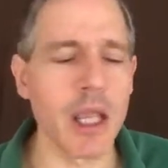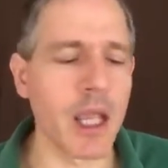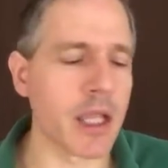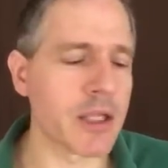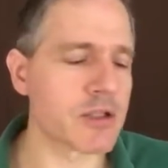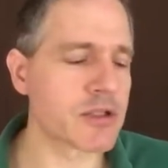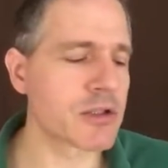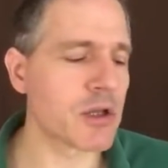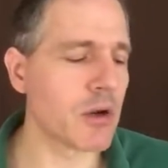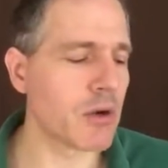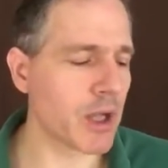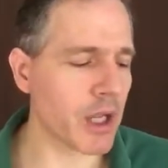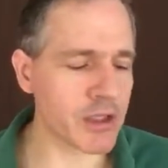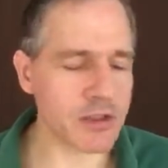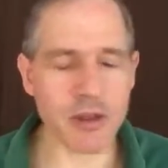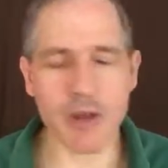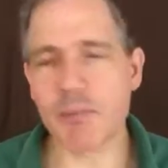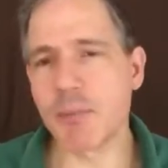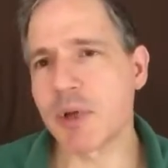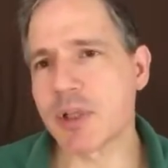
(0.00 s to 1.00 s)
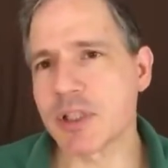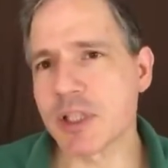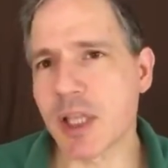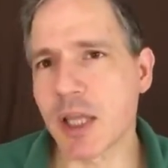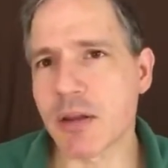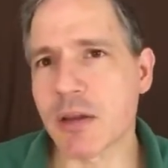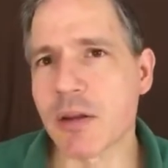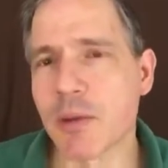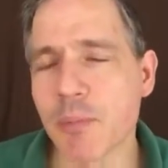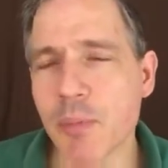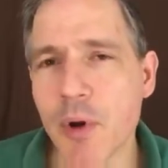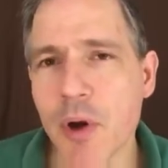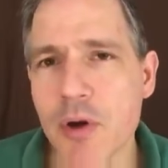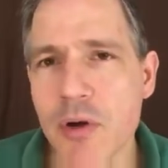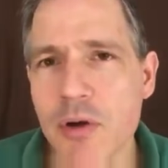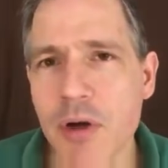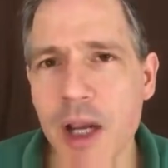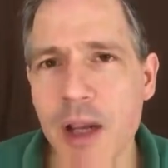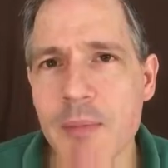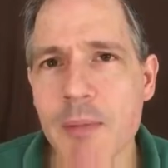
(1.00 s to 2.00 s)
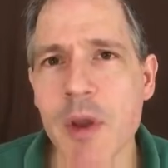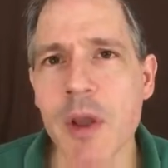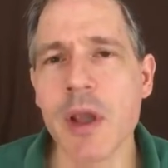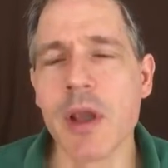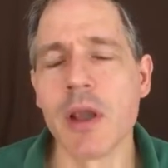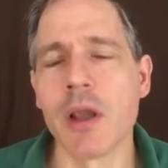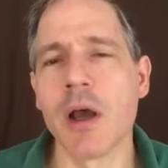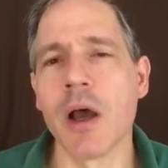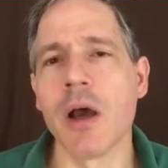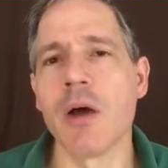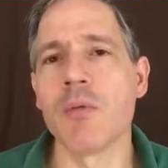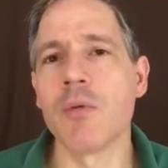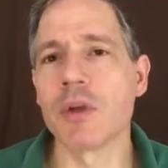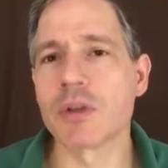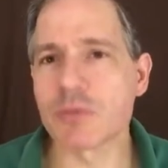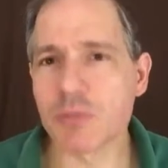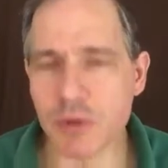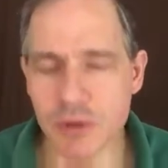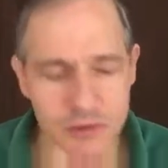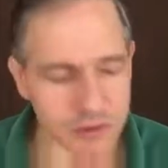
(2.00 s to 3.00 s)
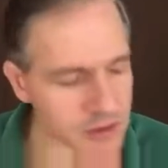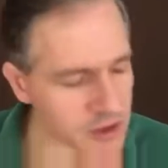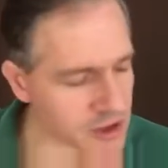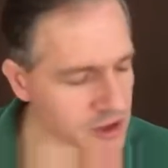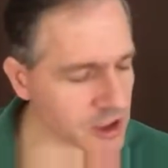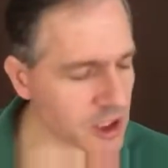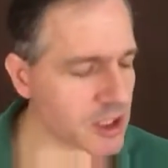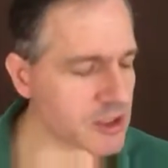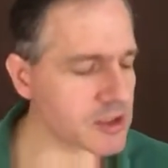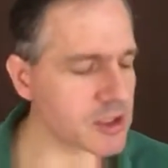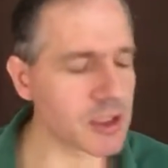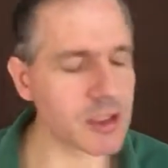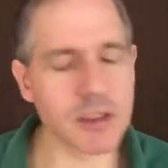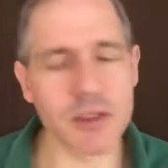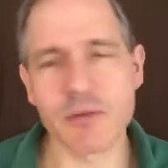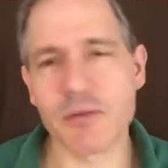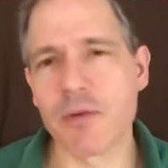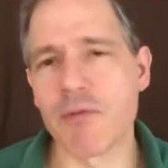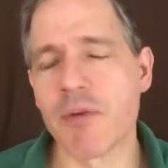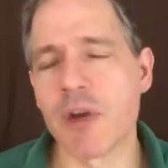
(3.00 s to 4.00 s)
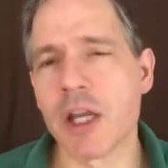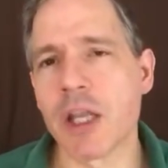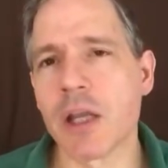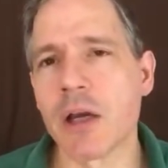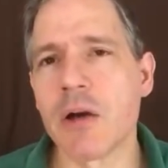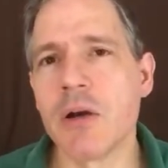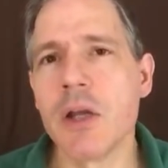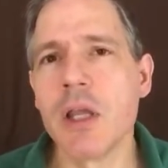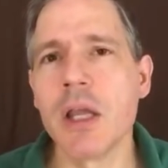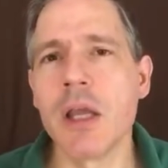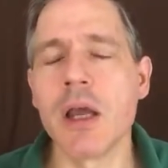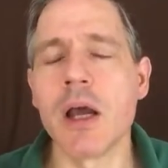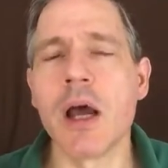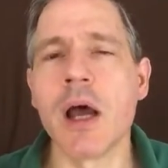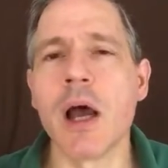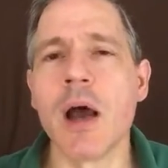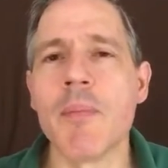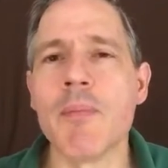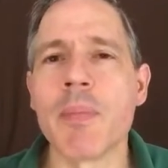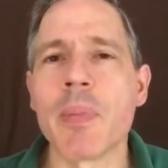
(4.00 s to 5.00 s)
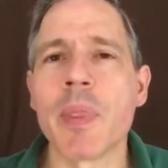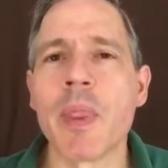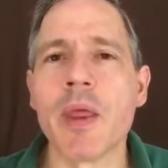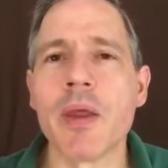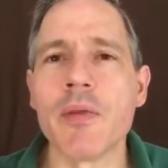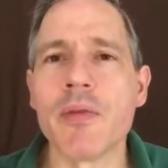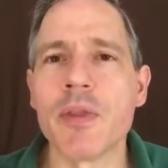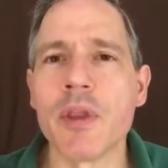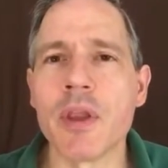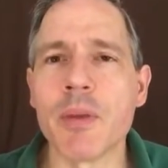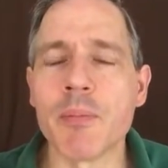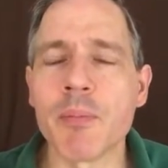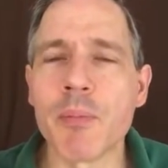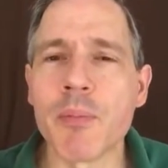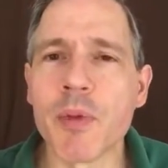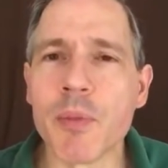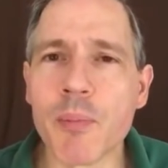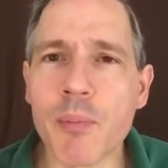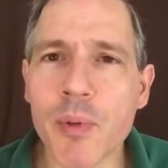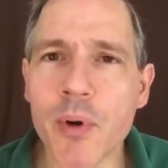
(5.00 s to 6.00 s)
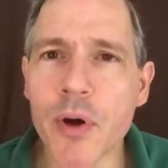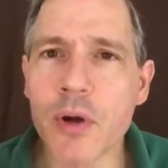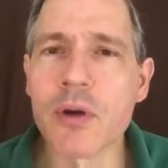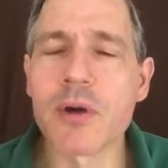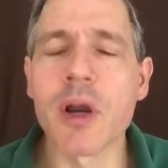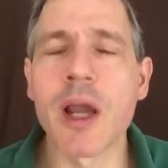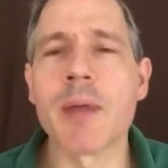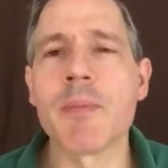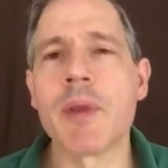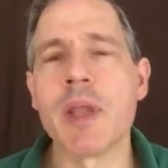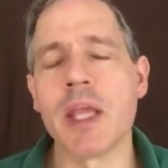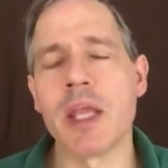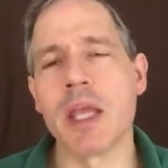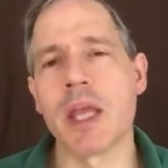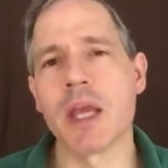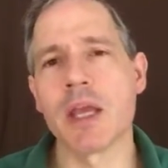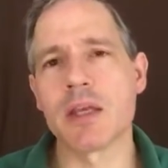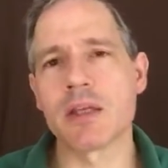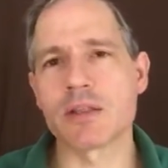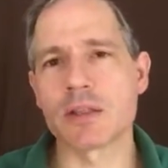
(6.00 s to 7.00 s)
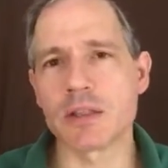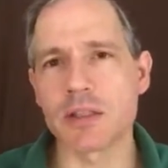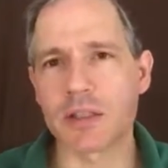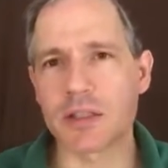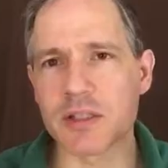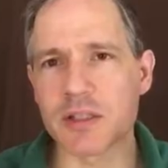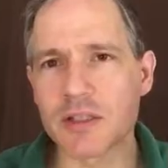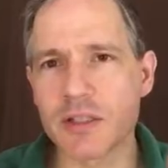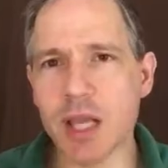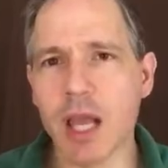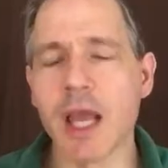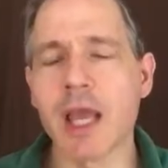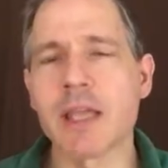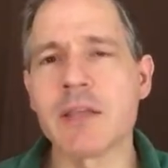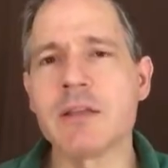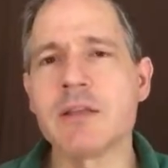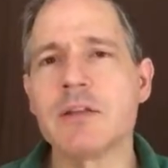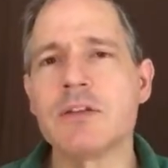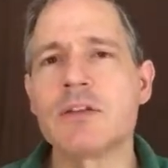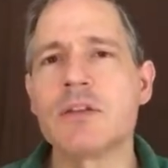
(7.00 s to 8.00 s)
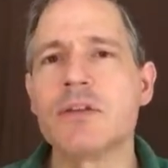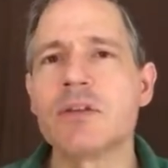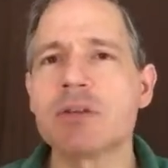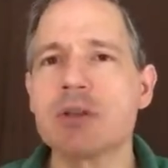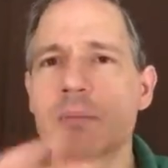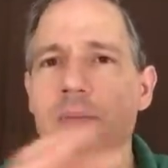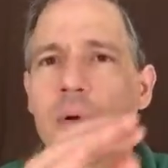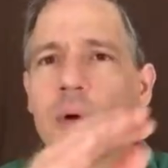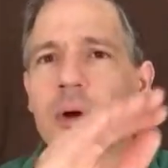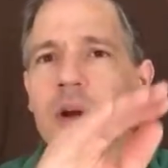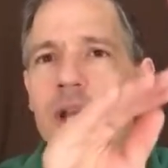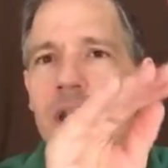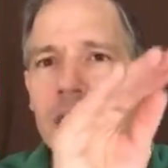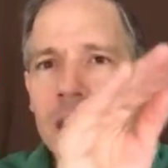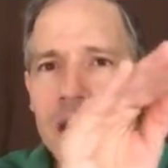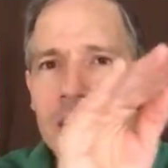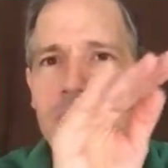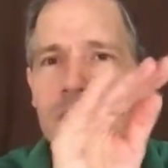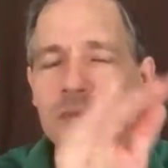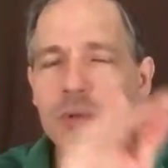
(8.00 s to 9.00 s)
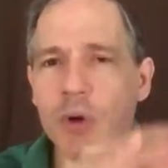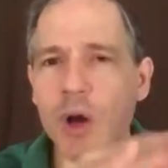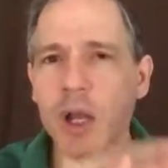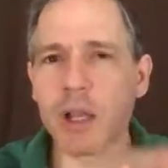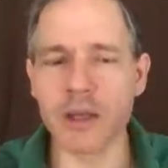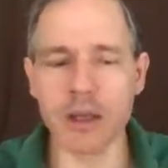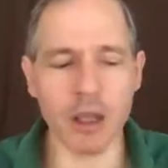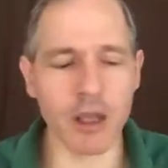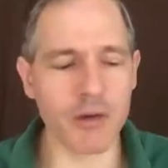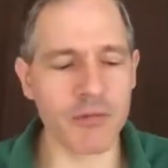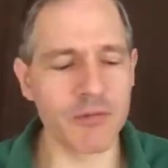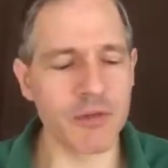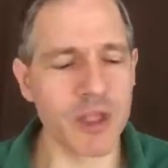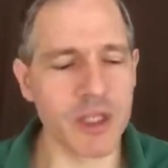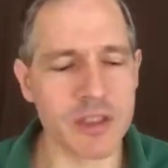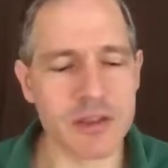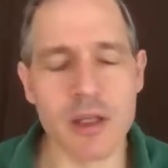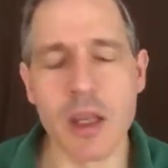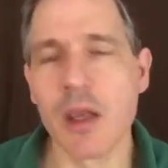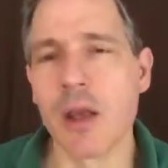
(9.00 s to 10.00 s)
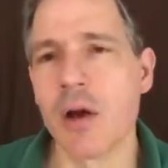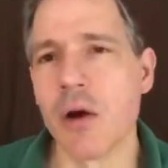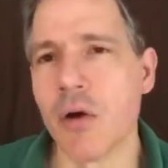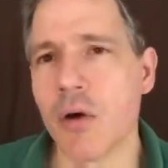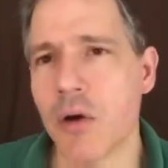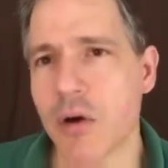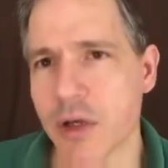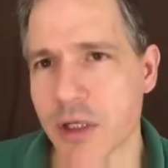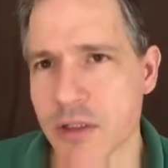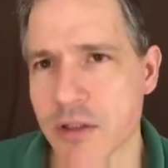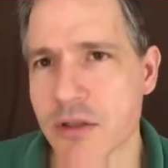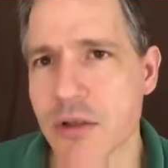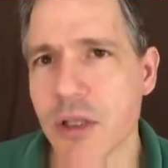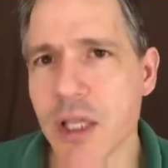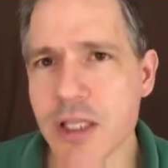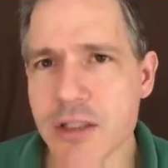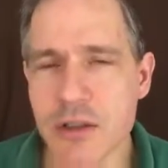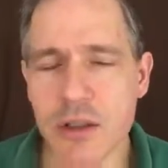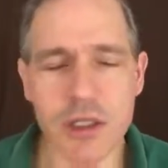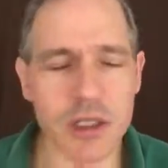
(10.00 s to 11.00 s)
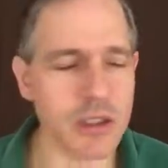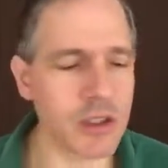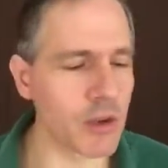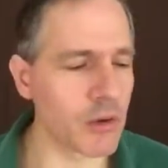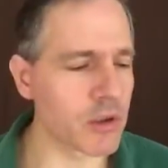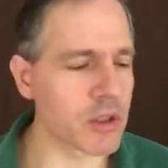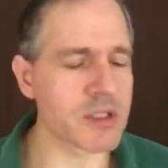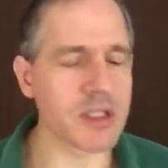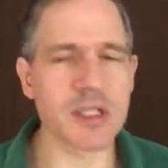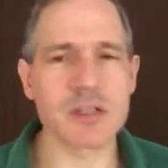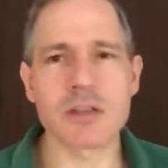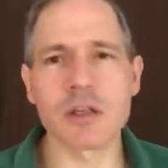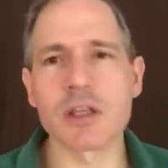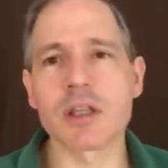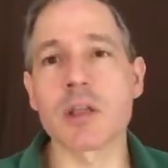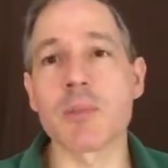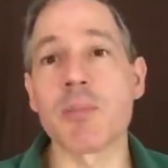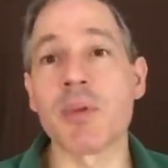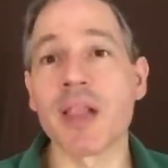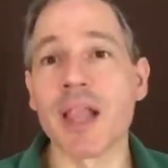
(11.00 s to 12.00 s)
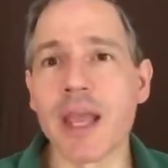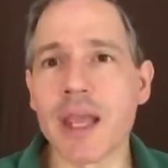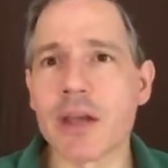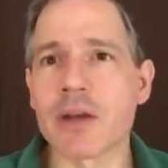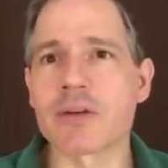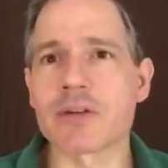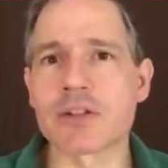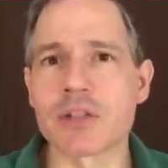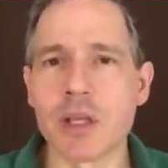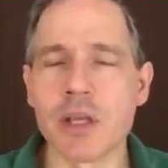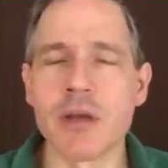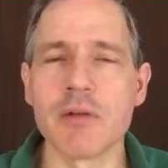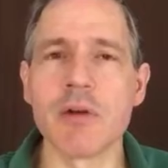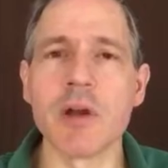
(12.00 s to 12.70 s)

And so as I've put together the program, uh, which we'll discuss on a different video, um, the, the, the program is designed to support each one of these organs. So let's look at the organs. Let's look at the players.